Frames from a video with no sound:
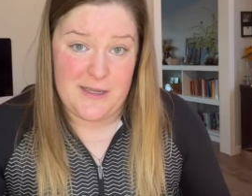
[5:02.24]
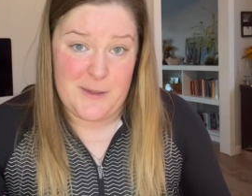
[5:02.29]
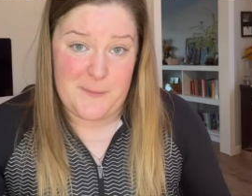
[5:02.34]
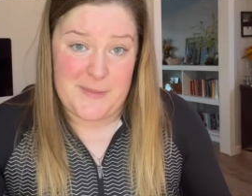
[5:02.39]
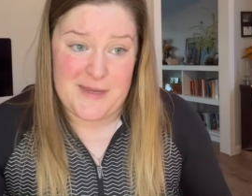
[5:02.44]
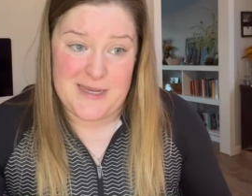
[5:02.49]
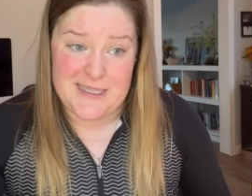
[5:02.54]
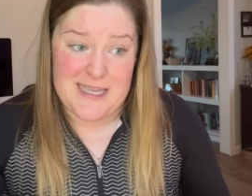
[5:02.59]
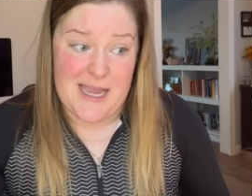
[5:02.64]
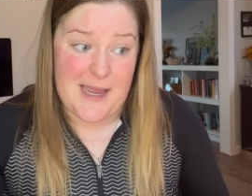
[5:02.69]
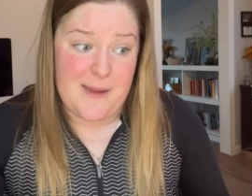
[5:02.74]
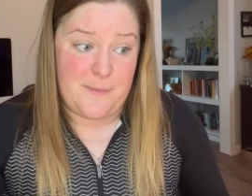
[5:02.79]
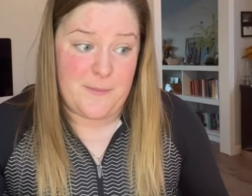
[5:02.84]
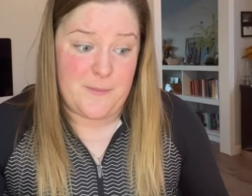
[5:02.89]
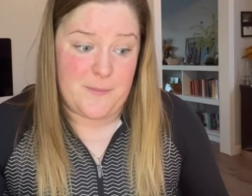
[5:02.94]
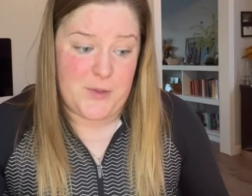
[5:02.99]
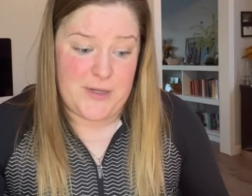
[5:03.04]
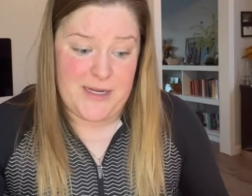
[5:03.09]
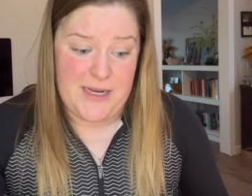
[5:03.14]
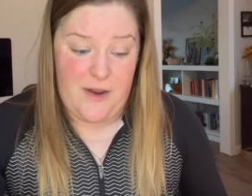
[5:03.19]
because I'm
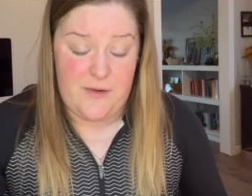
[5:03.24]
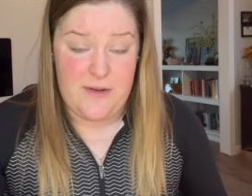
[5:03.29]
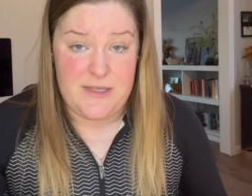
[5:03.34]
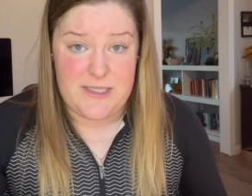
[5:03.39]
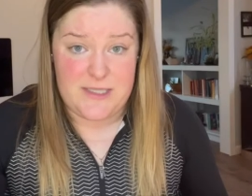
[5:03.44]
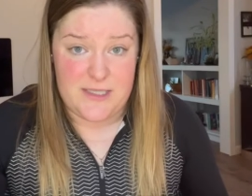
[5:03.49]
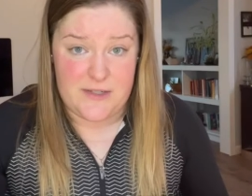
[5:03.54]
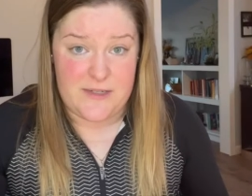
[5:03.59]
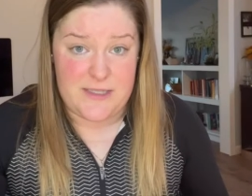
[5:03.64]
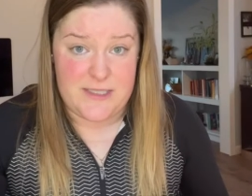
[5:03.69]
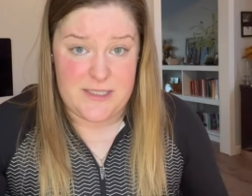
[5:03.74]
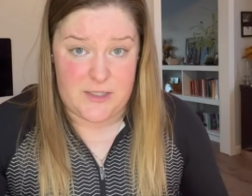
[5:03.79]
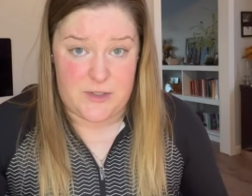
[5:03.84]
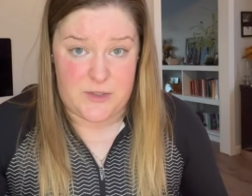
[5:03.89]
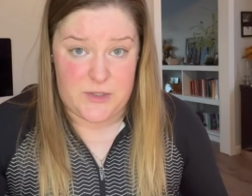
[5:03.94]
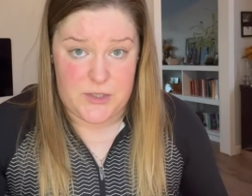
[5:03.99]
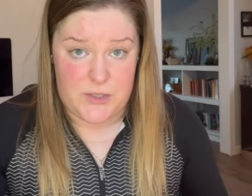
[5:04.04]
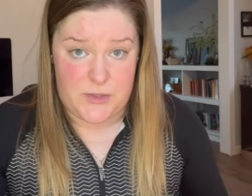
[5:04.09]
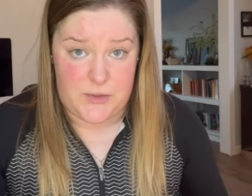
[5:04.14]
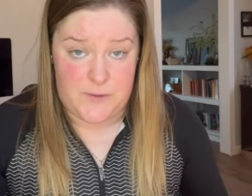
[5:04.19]
putting out a series here
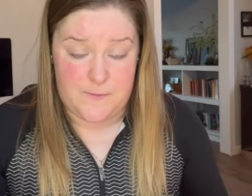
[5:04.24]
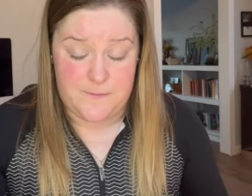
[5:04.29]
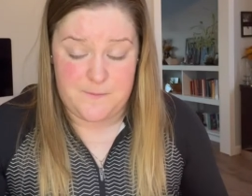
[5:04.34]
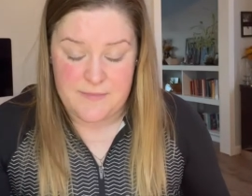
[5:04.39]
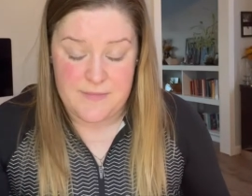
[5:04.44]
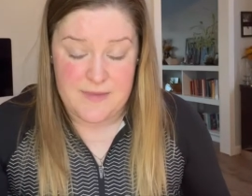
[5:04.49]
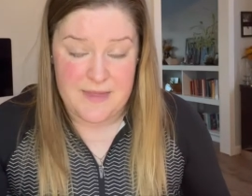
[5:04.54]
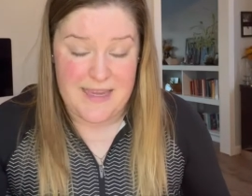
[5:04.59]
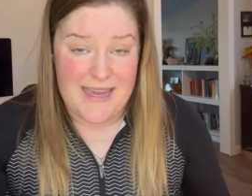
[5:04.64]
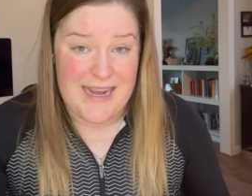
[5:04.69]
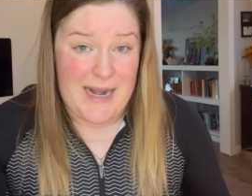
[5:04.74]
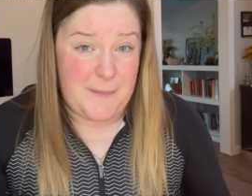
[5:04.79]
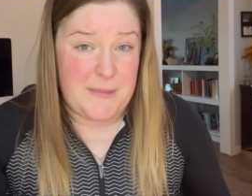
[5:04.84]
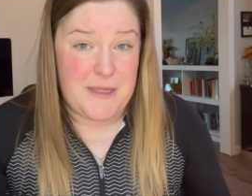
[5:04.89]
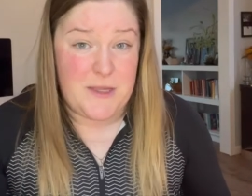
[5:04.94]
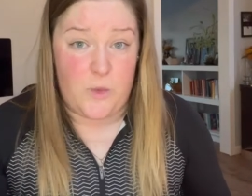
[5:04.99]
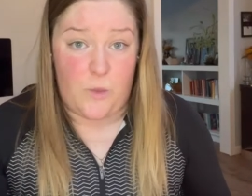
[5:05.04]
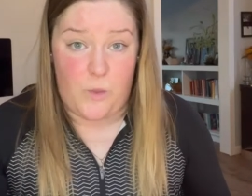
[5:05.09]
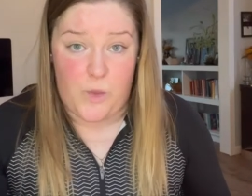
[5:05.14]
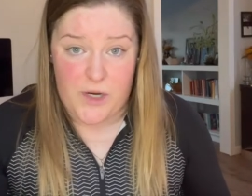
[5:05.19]
soon and I'm in
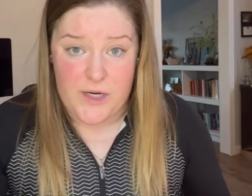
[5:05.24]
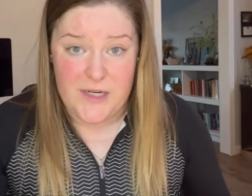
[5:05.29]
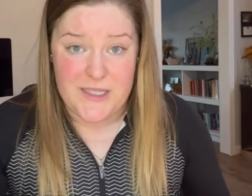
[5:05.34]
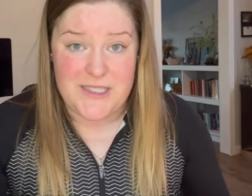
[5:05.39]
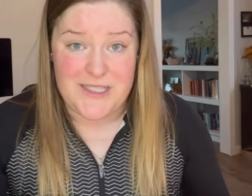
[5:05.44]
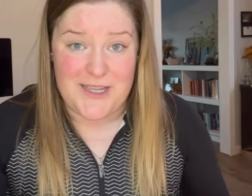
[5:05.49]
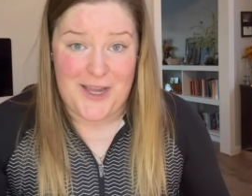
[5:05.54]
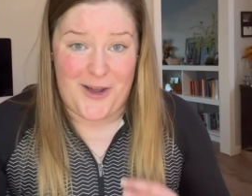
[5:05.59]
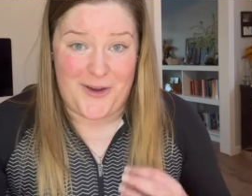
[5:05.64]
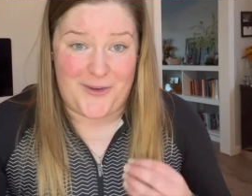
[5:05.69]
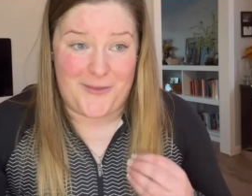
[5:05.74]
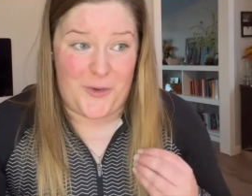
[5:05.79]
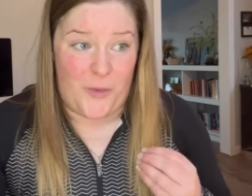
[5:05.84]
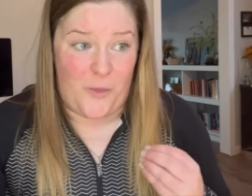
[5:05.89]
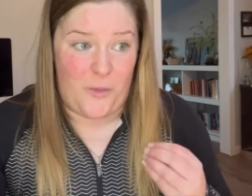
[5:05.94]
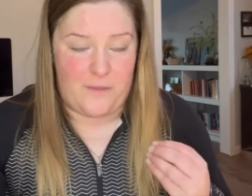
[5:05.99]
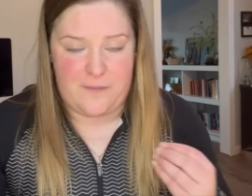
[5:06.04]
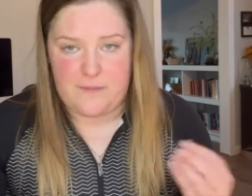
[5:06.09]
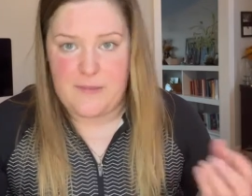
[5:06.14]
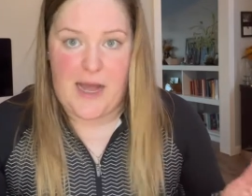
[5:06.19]
the works of
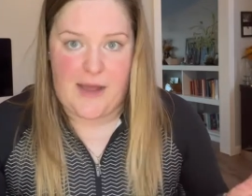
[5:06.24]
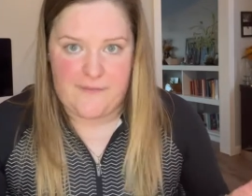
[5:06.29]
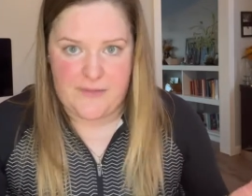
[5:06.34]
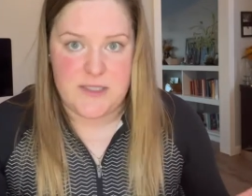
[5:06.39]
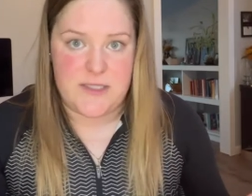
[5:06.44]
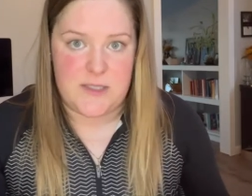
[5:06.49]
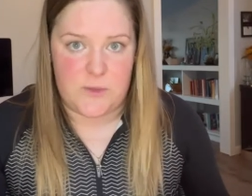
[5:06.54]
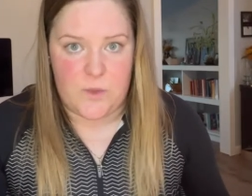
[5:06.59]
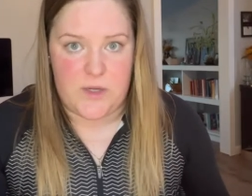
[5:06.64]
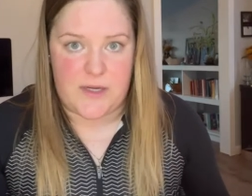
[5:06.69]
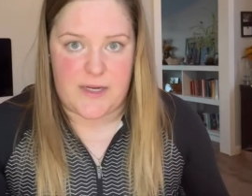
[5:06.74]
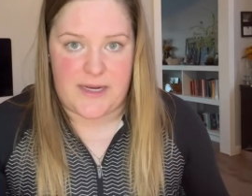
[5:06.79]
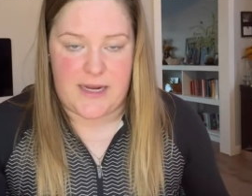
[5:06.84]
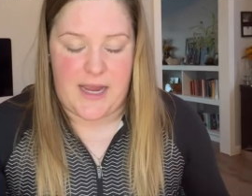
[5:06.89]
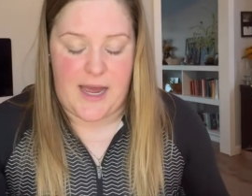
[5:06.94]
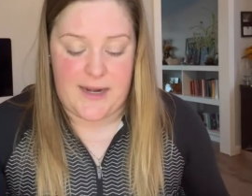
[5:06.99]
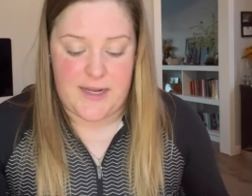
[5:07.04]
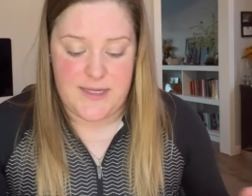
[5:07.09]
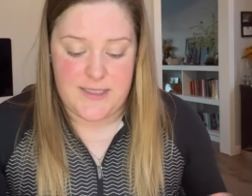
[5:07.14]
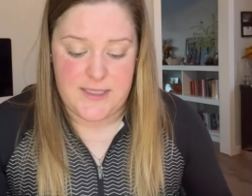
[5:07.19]
obviously working
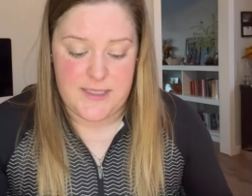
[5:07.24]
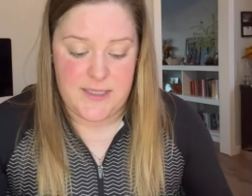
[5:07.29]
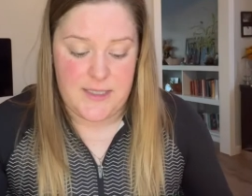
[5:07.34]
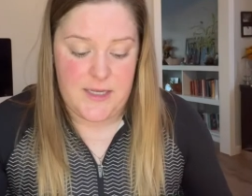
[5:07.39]
on it.